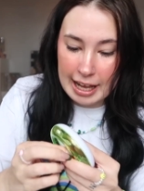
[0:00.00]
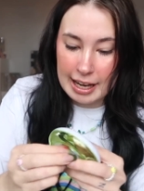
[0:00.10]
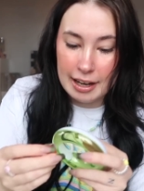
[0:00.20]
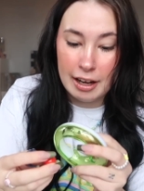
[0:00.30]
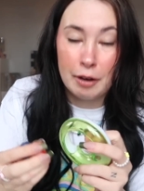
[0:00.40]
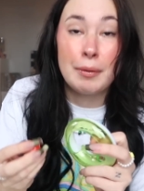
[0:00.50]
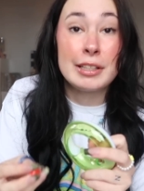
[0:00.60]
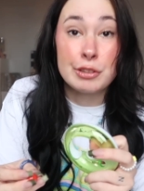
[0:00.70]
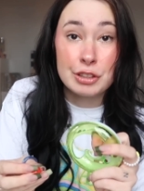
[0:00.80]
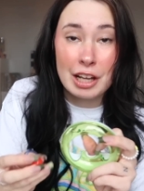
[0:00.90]
And uh, when
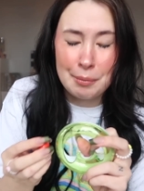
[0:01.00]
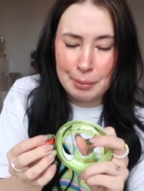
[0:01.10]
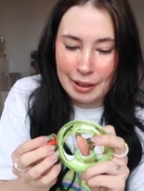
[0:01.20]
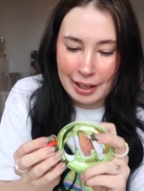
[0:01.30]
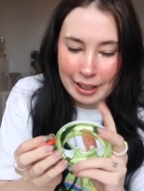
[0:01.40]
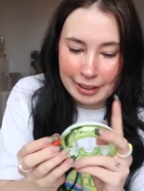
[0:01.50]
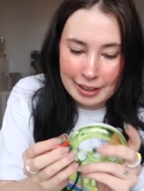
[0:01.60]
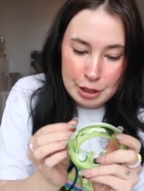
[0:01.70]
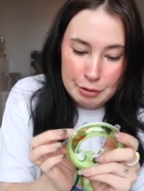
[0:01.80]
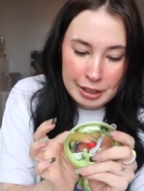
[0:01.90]
you're done playing,
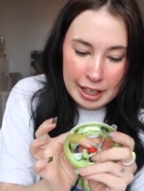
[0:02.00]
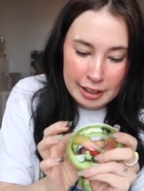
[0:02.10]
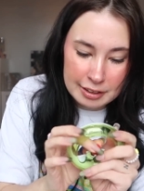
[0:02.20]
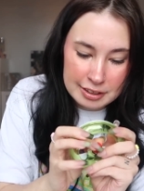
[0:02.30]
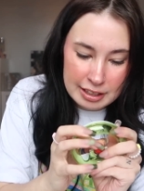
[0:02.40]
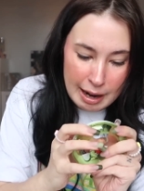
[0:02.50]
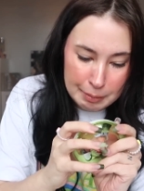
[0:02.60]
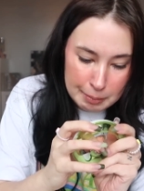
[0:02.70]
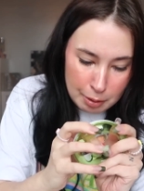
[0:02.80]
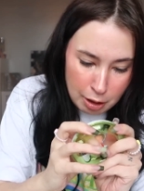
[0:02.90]
you can
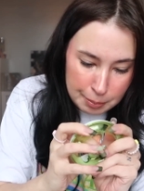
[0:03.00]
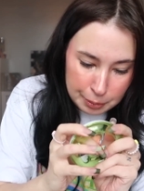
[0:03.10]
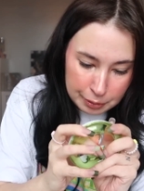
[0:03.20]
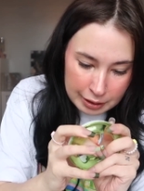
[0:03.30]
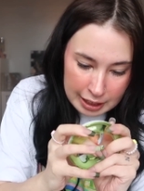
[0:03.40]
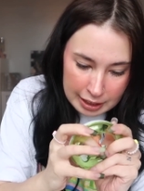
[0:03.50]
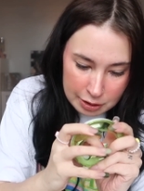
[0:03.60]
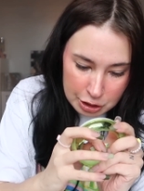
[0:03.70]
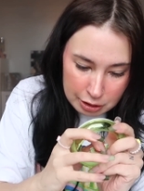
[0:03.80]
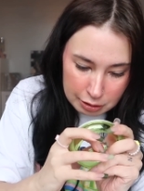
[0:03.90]
snap the marble
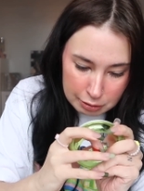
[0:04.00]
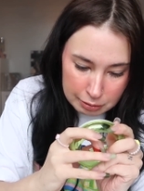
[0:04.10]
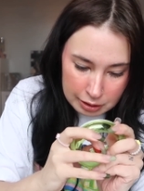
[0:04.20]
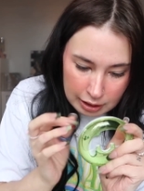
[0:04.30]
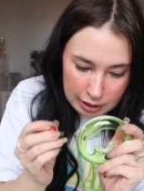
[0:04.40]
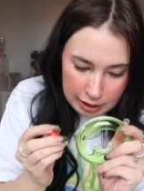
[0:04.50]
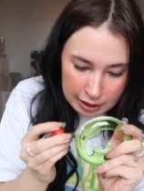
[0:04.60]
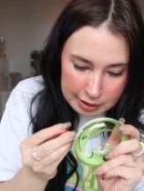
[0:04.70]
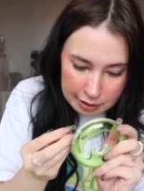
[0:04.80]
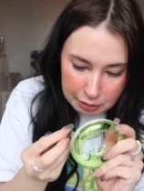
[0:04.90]
into uh,
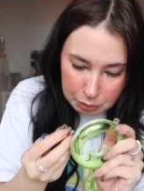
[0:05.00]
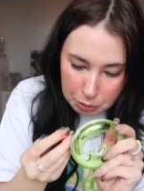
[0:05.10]
its little